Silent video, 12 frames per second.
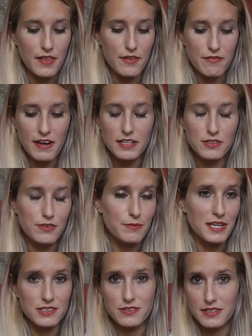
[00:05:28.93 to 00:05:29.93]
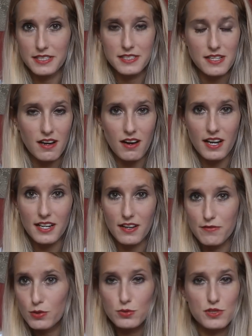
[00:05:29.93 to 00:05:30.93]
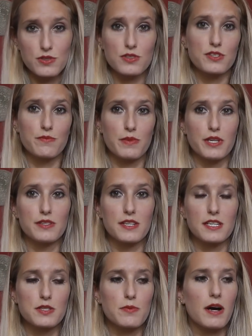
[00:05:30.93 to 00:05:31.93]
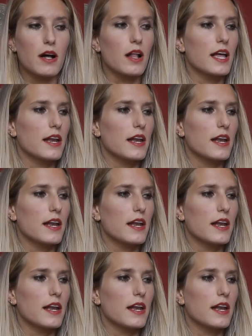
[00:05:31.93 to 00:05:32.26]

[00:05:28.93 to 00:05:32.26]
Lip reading: And the fact of the matter is, I love all sorts of music as well,